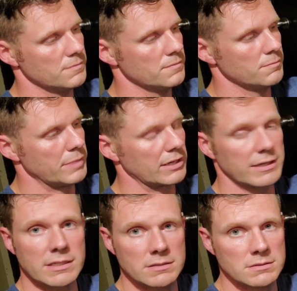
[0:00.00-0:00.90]

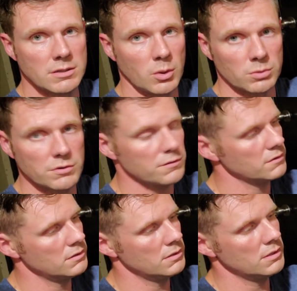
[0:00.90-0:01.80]
bearing holders.
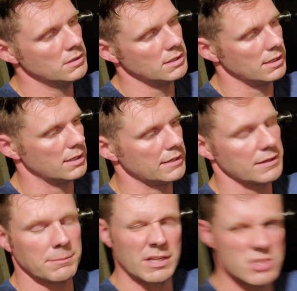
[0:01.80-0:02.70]

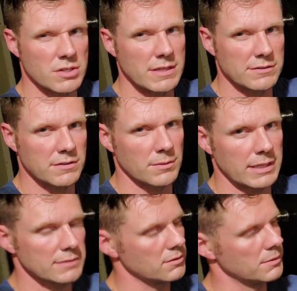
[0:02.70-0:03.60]
I'm not sure that's the
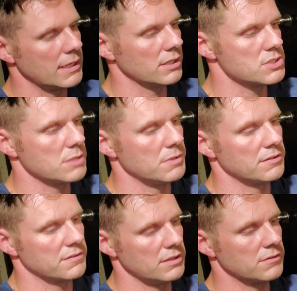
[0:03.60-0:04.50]
right terminology,
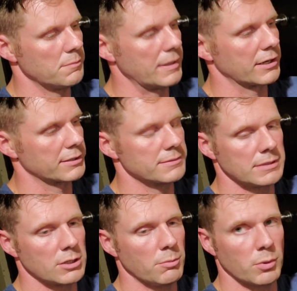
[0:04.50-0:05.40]
but it's a bearing,
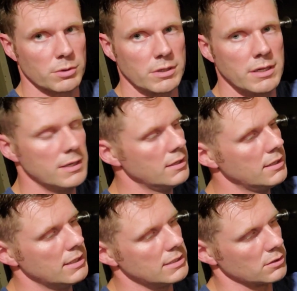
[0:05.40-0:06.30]
puller.
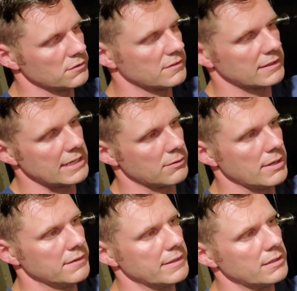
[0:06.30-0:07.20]
You'll stick that
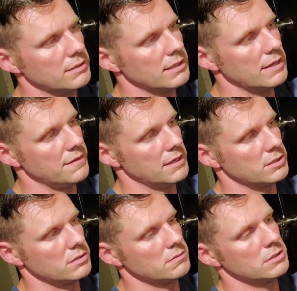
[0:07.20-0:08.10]
around there, and
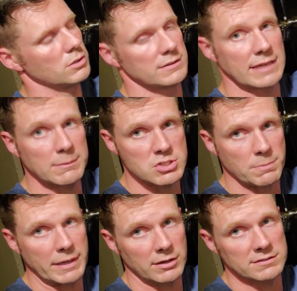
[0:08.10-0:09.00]
then you could damage your
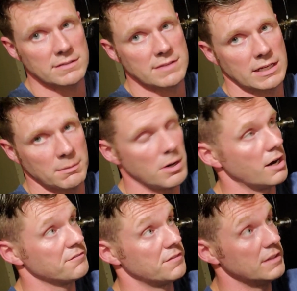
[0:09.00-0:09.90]
bearings as they come
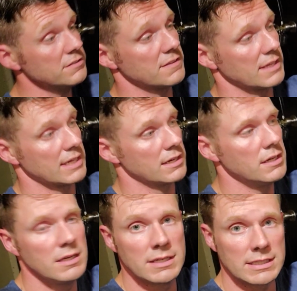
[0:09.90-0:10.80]
off. This
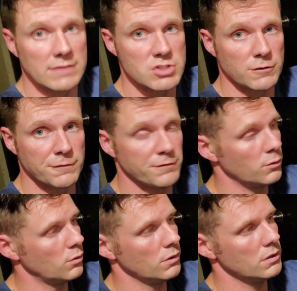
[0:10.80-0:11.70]
thing gives you
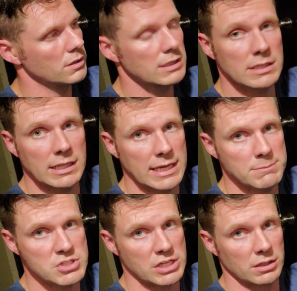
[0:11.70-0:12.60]
full
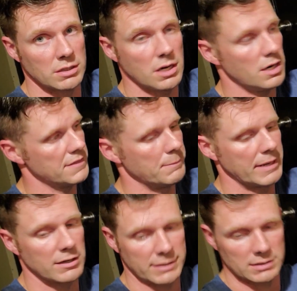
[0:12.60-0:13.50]
clamshell on the
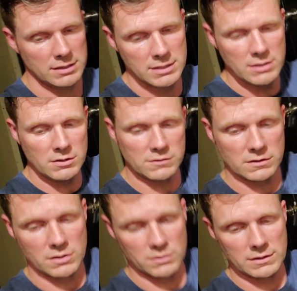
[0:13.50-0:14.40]
bearing,
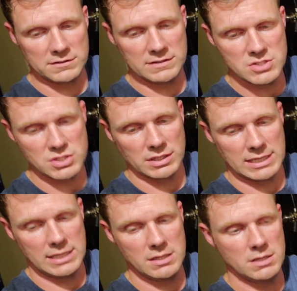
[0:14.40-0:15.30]
so essentially